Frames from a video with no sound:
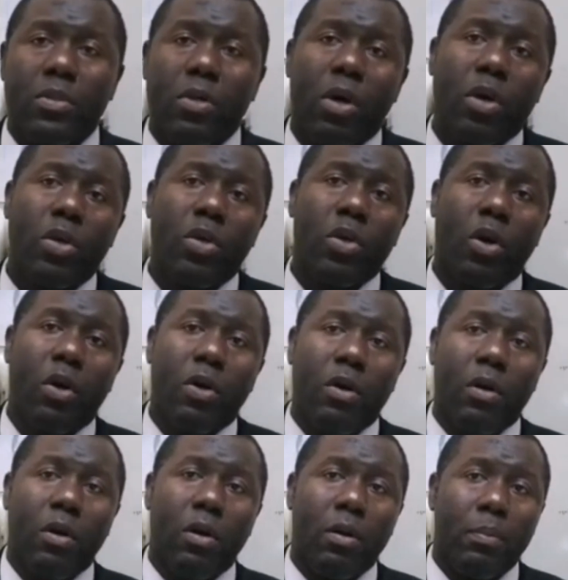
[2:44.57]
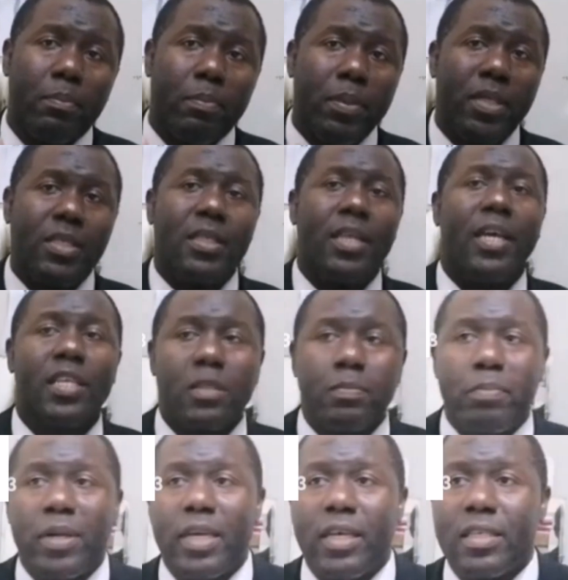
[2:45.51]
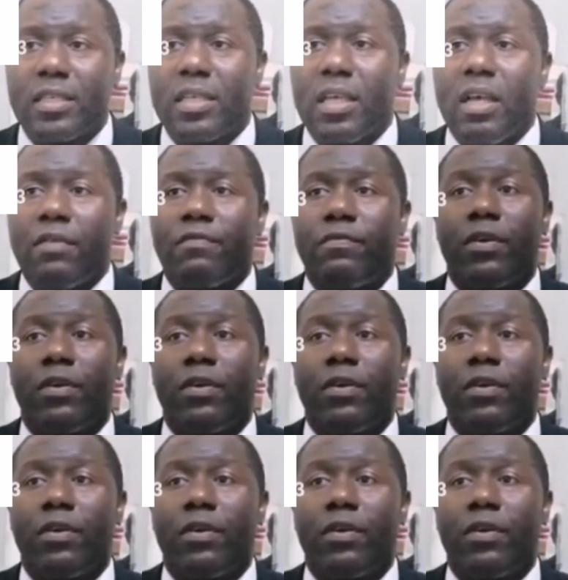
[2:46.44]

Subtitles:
or your business place,